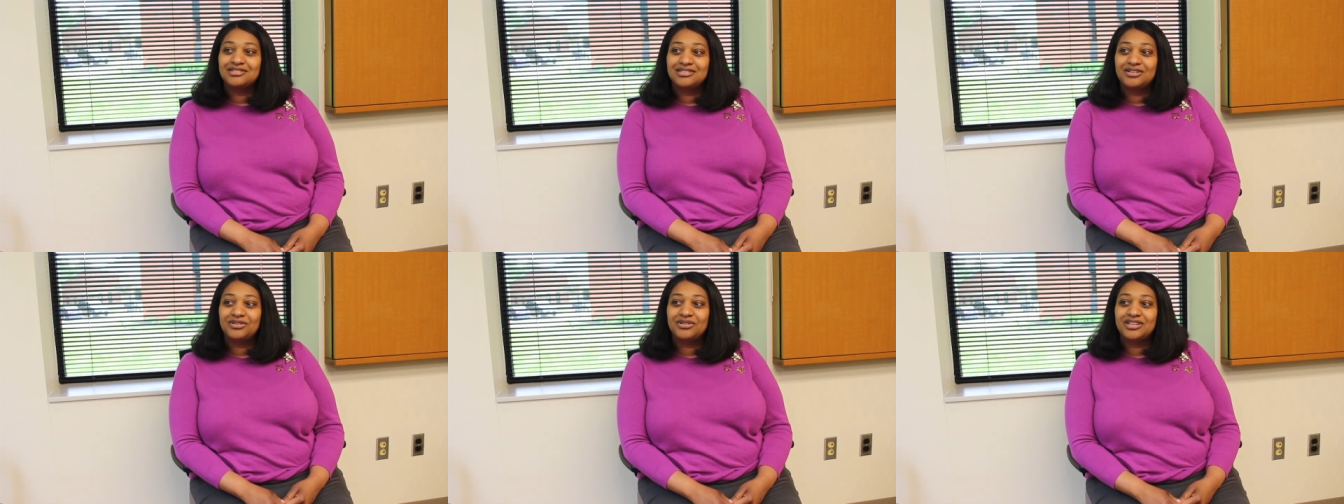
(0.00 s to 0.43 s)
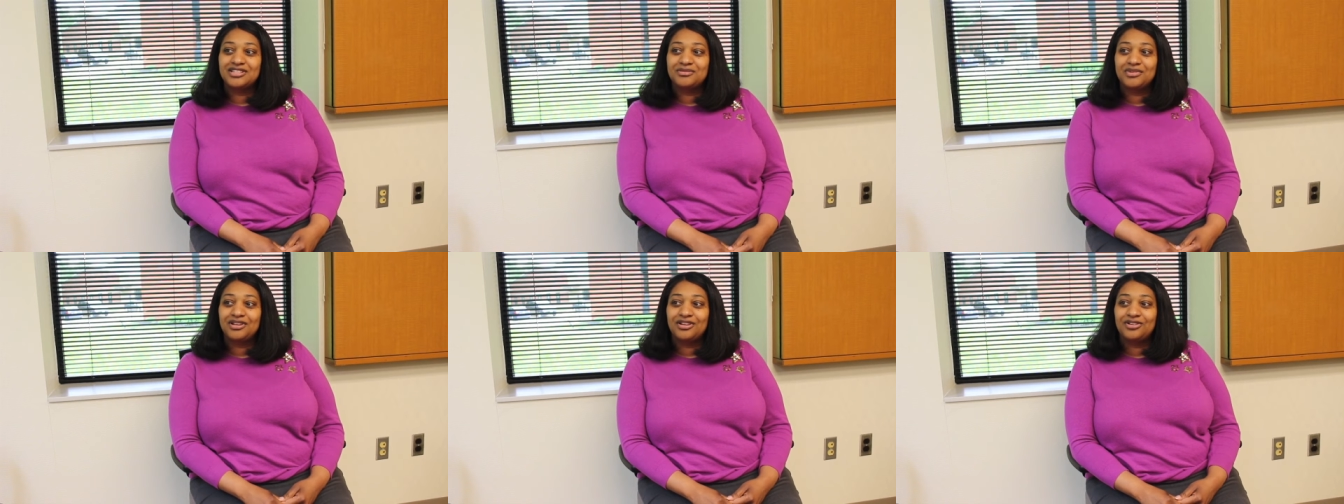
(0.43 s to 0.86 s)
So it
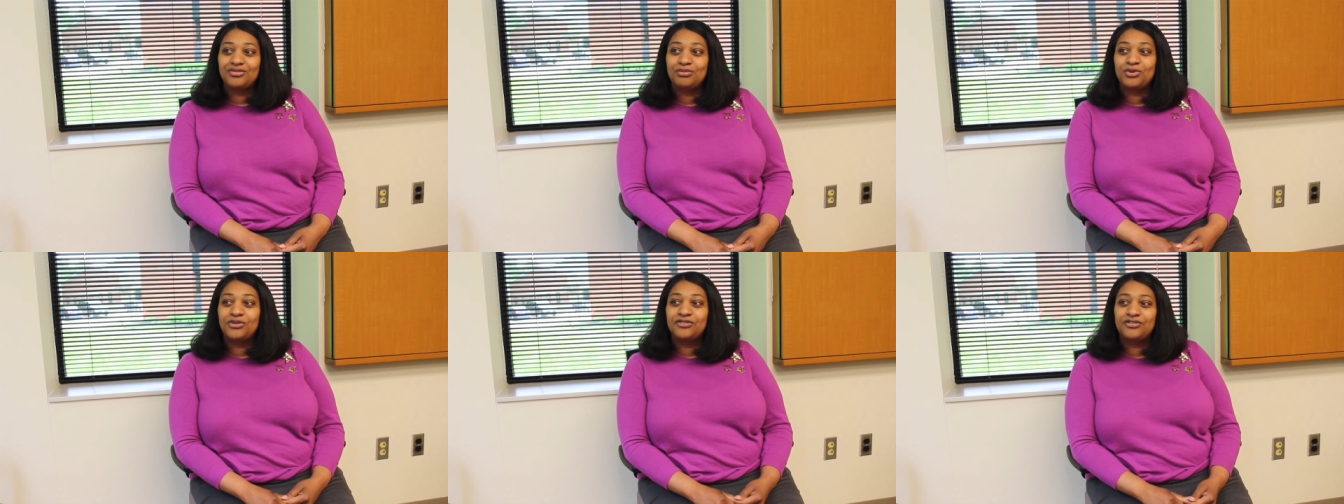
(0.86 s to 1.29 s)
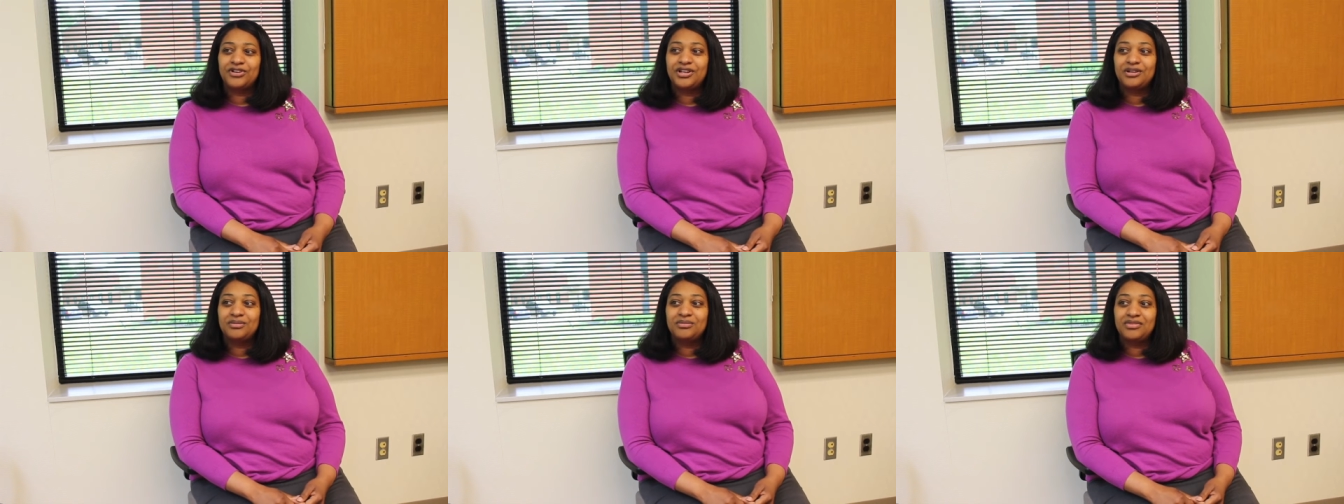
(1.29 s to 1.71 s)
gives me a little more
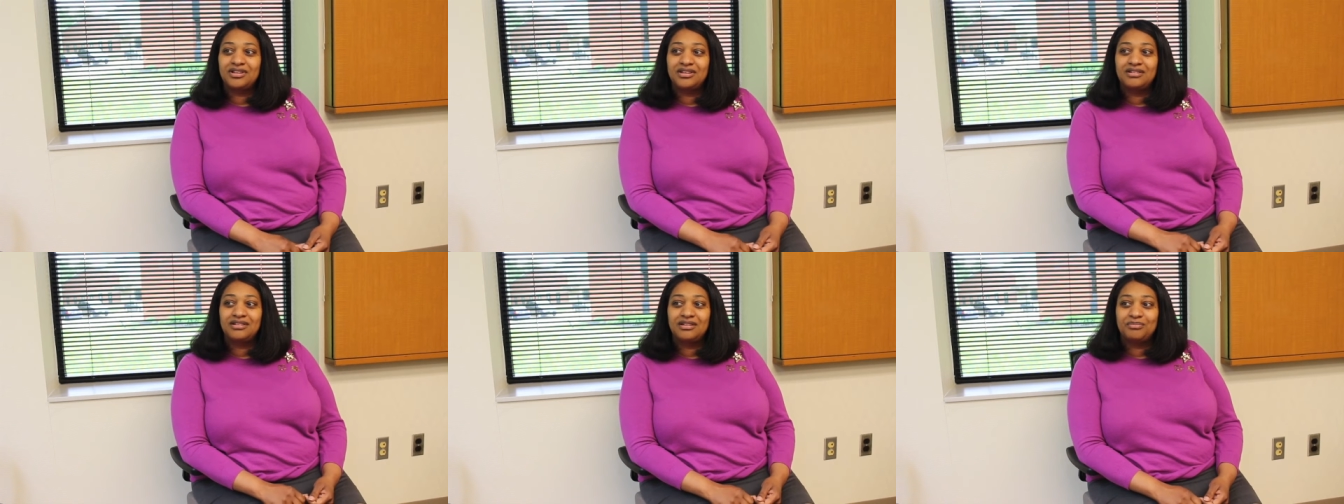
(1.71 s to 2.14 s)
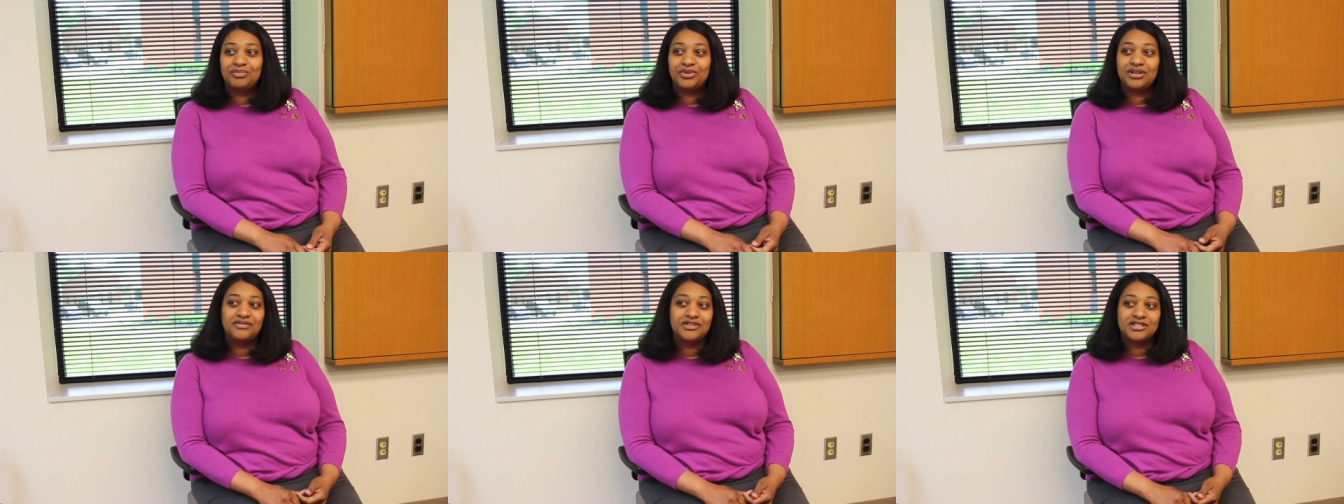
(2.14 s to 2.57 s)
freedom than
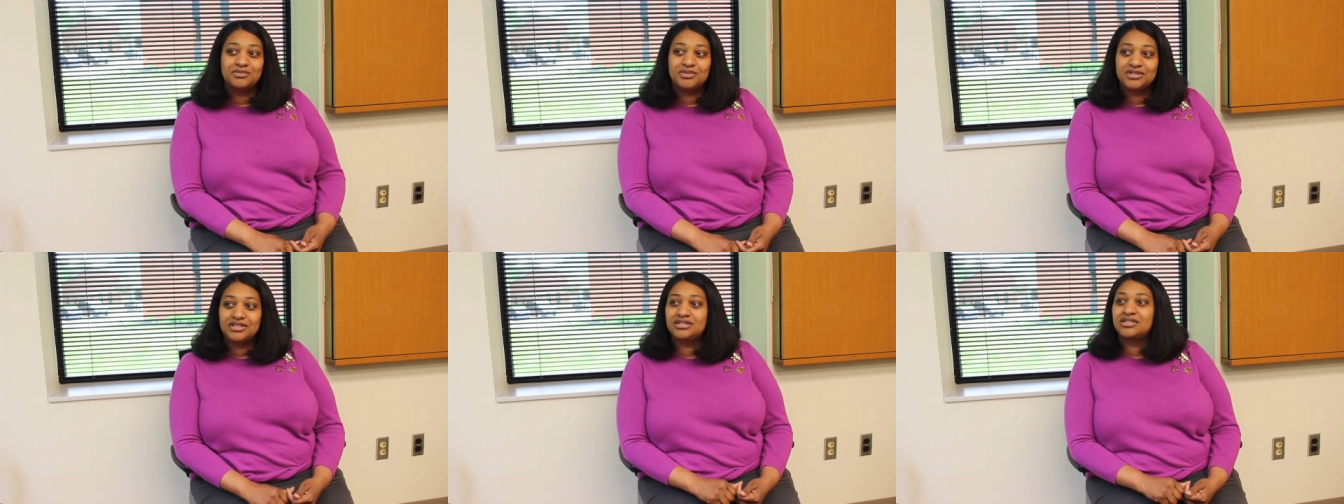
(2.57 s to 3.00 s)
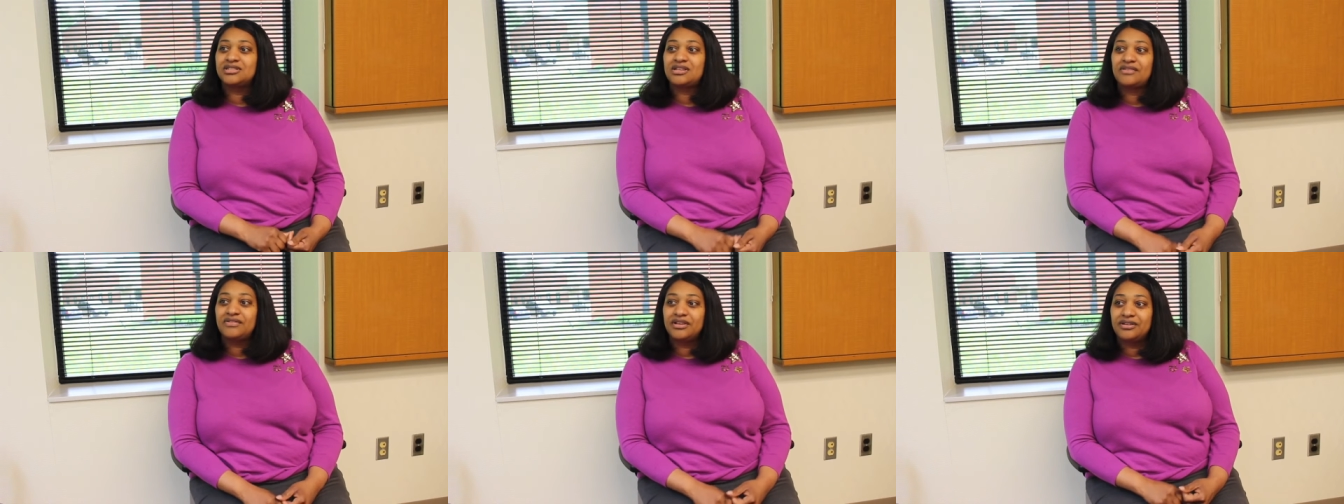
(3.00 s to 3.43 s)
previous
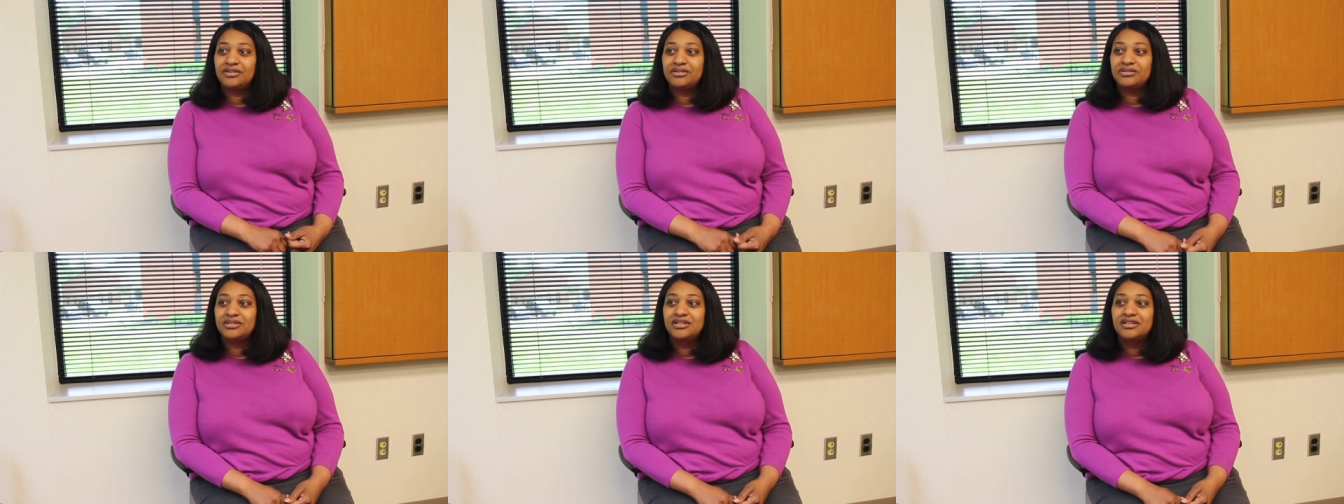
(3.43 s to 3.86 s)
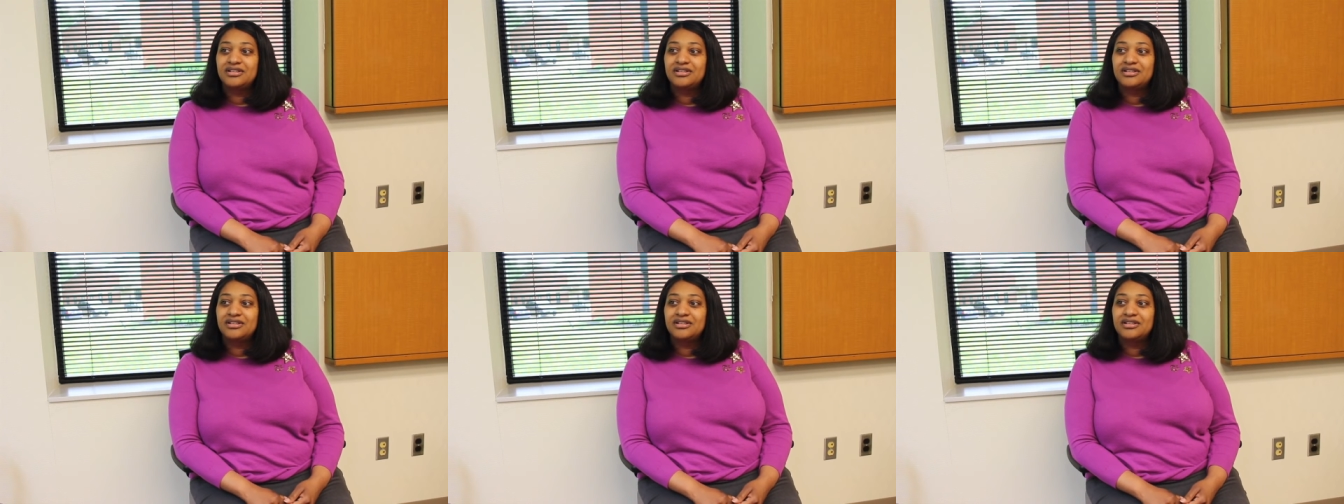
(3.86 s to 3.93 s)
positions I've held.